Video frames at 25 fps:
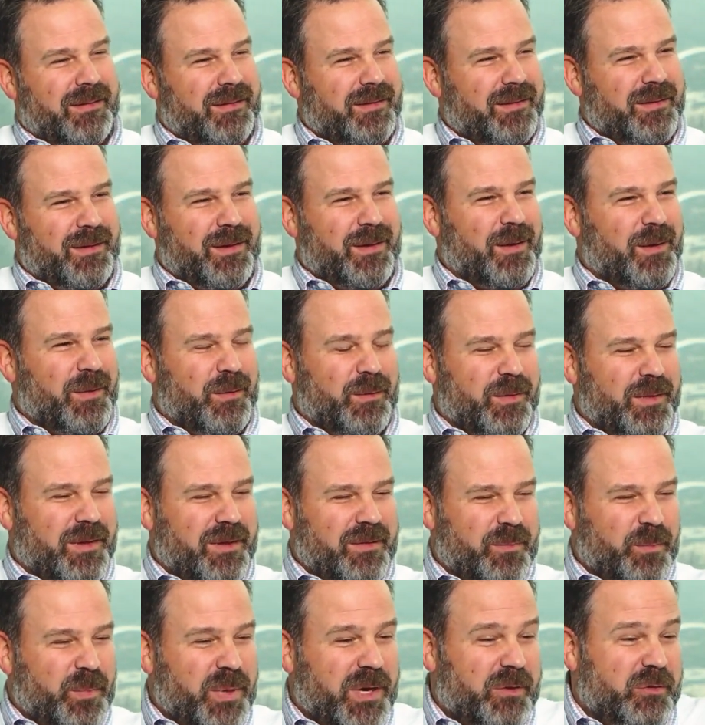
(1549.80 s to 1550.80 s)

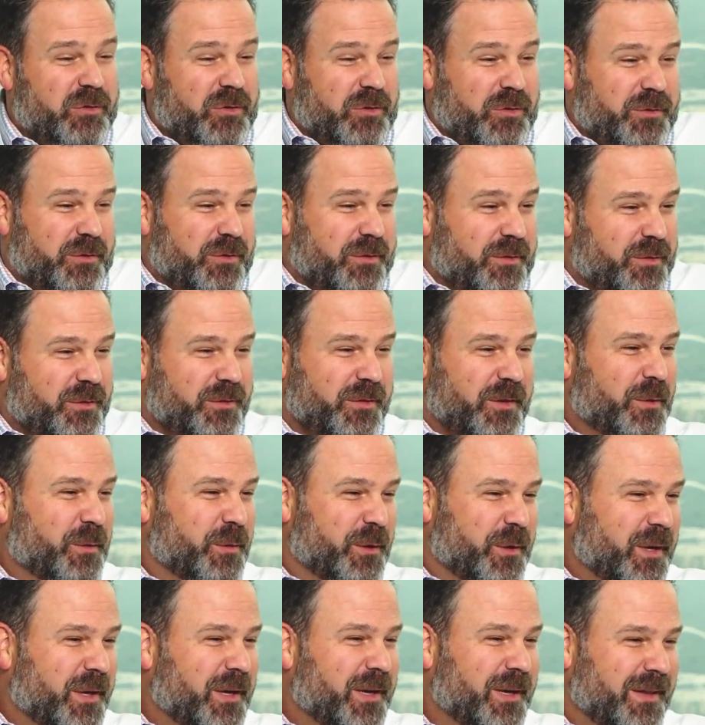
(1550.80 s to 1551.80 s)
these pitchers are so
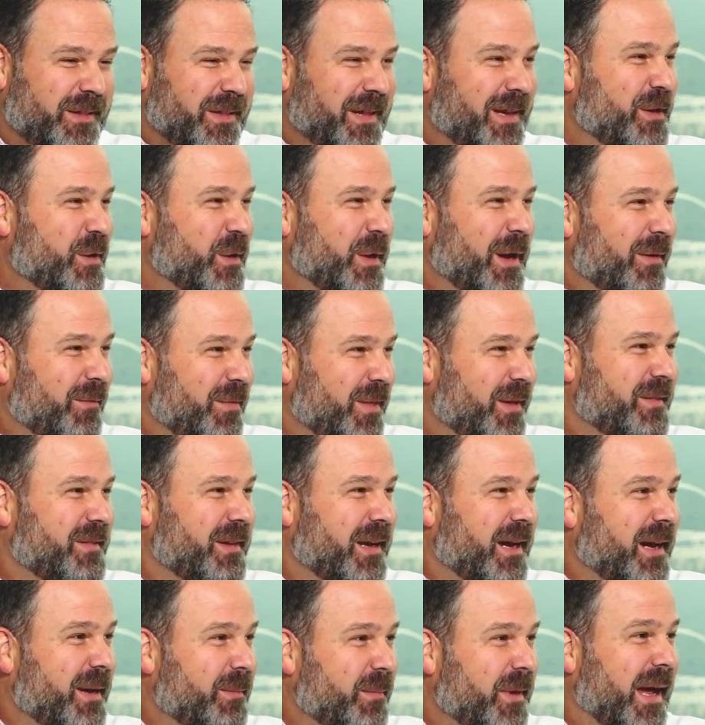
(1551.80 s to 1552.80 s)
good and that you have the
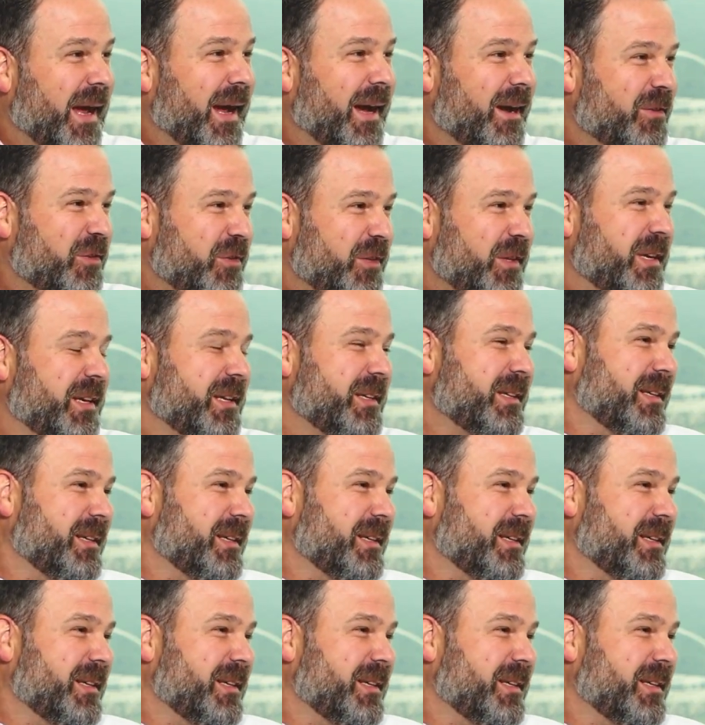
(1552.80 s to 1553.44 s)
time to actually,